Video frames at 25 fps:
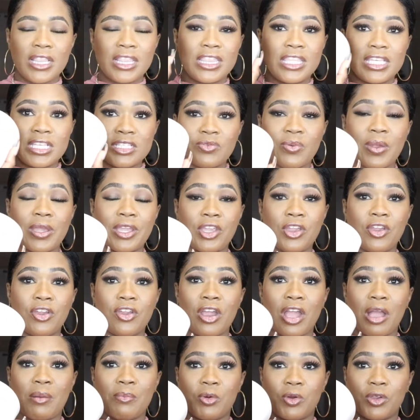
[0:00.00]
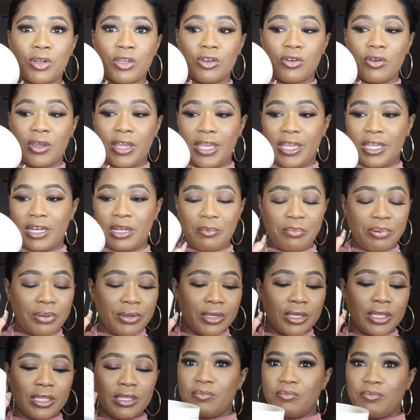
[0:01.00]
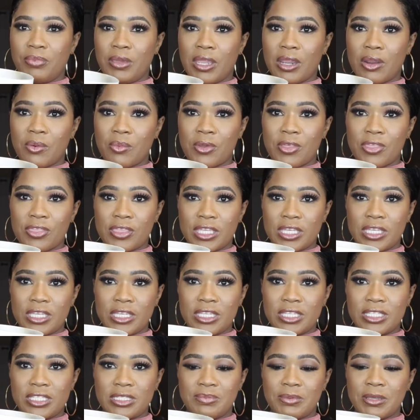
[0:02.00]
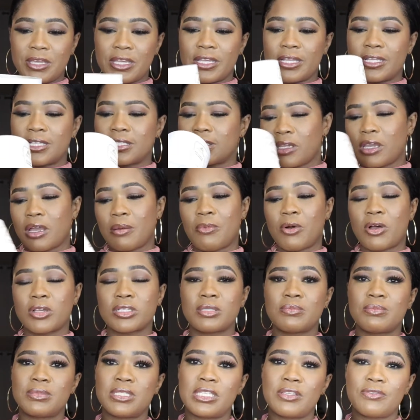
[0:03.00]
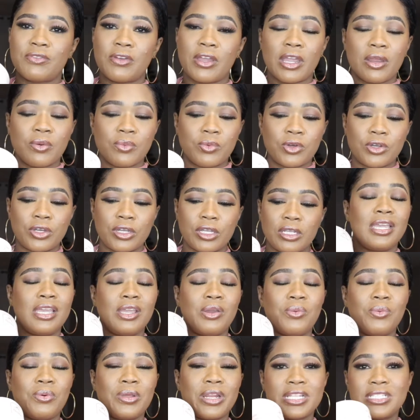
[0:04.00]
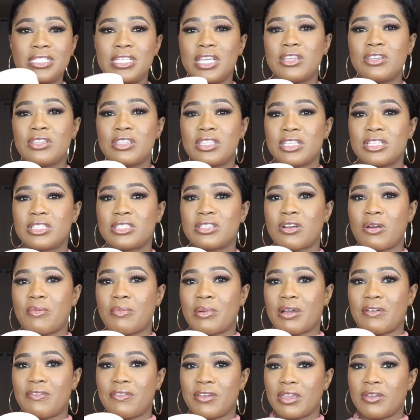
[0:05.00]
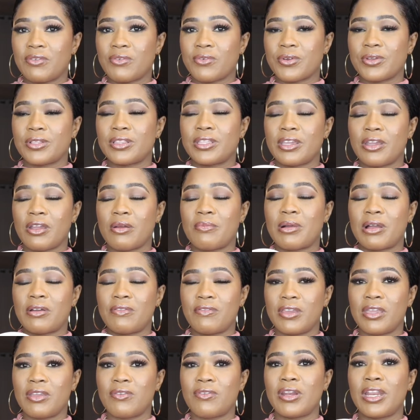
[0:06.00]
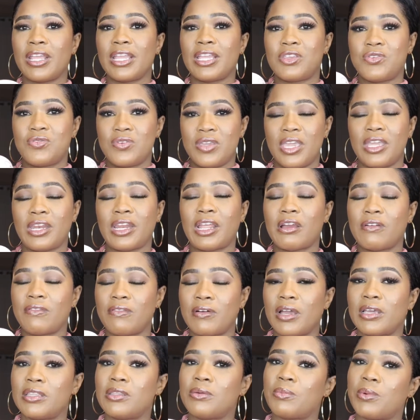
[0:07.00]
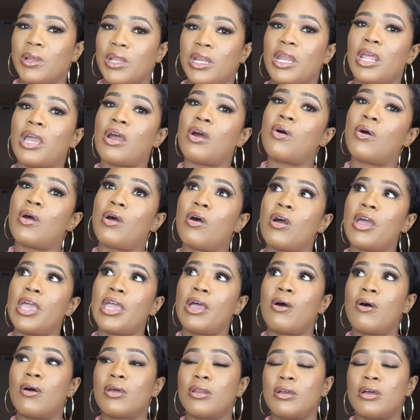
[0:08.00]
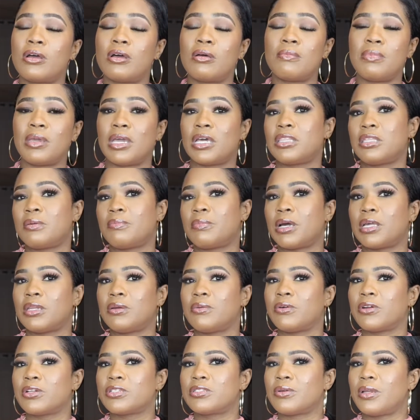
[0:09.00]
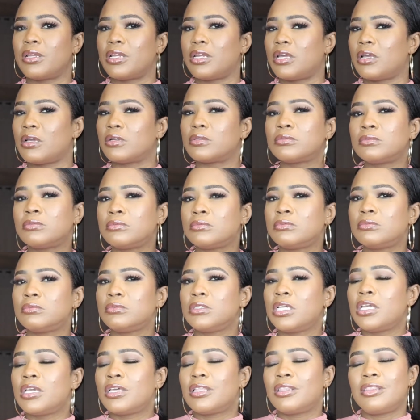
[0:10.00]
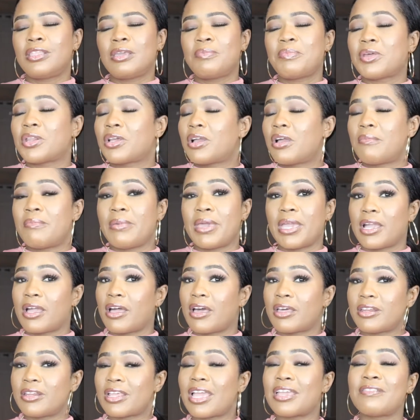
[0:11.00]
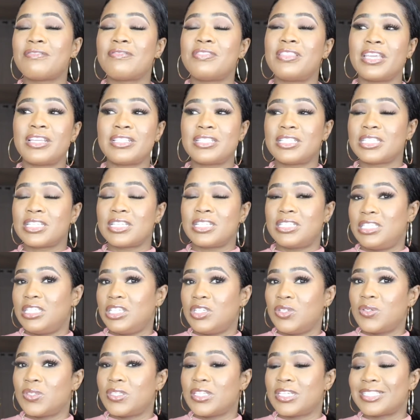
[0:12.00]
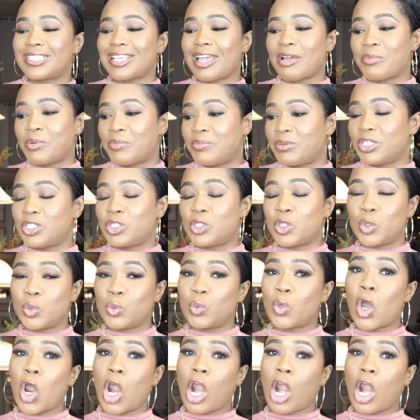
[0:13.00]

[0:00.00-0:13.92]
This right here I'm going to go ahead and pair with these because Balsam's Firewood, when I tell you these are my favorite, they are my favorite, and you cannot find them right now on Bath and Body Works right now. They better come back out. If they discontinue this, I'm gonna be too